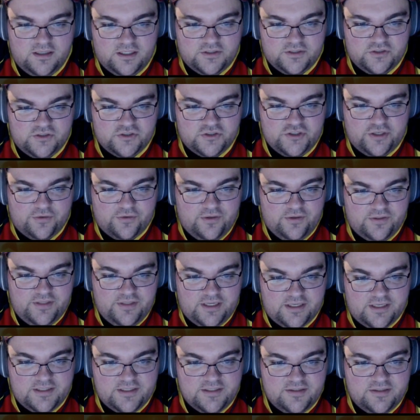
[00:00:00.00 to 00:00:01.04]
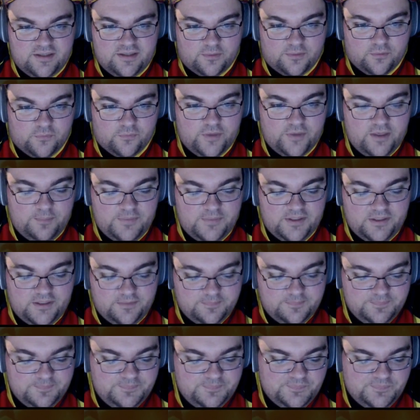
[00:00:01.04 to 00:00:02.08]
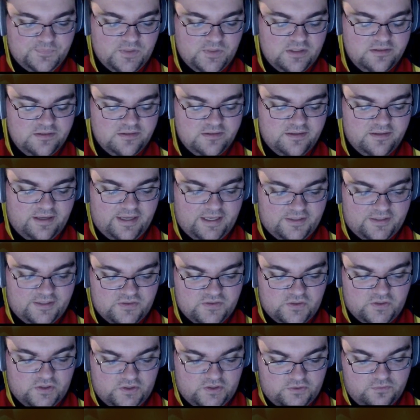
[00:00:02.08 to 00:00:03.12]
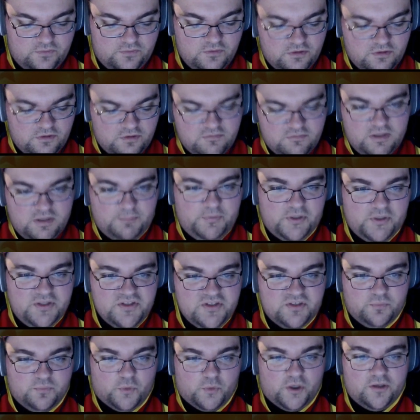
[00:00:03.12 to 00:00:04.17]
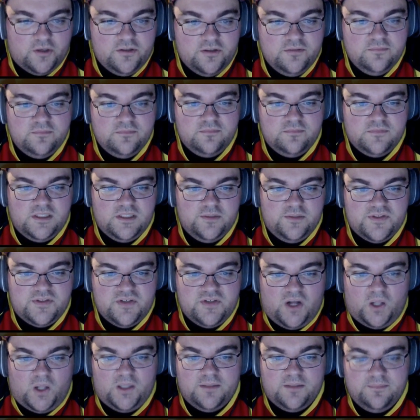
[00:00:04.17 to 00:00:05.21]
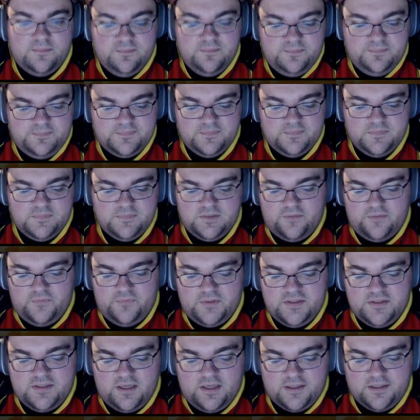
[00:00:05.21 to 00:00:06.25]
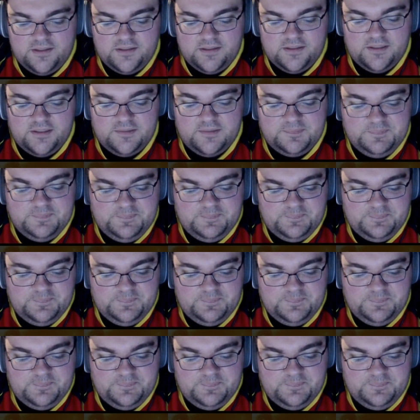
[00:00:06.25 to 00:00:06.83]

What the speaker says: just Shenron decks that were ramping, and so it put in some work. It was solid. Definitely sided it in.